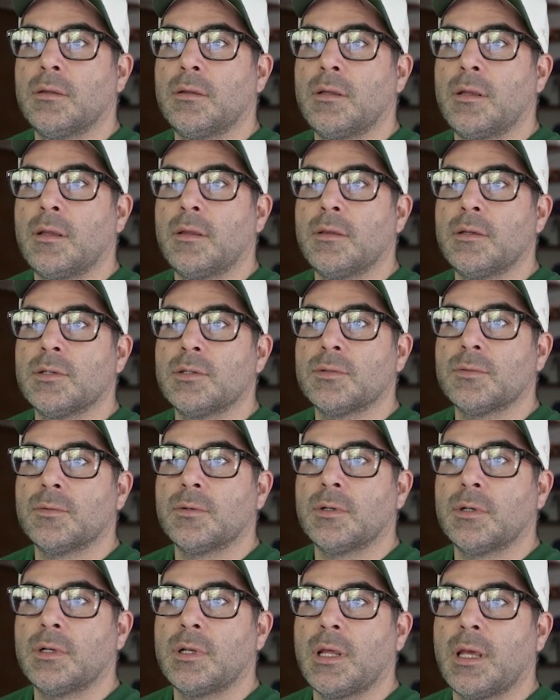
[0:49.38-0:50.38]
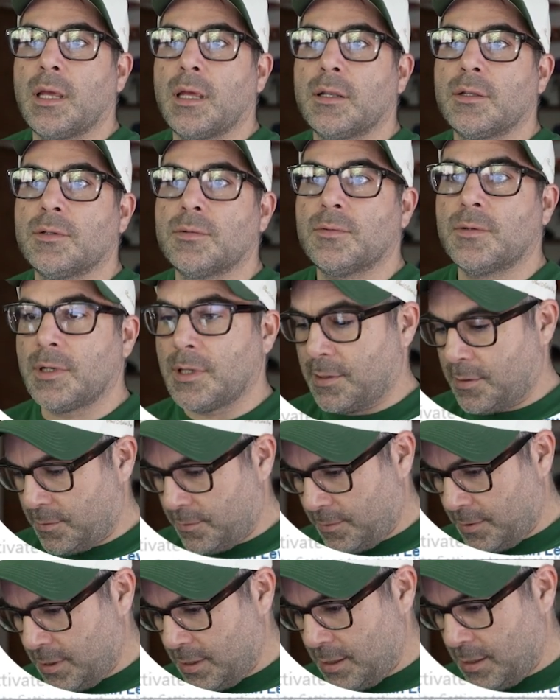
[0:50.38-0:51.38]
Then this one at
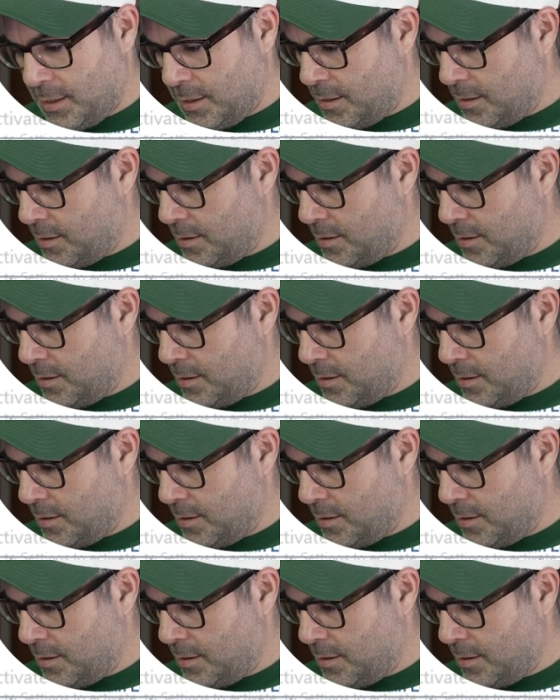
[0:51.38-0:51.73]
23.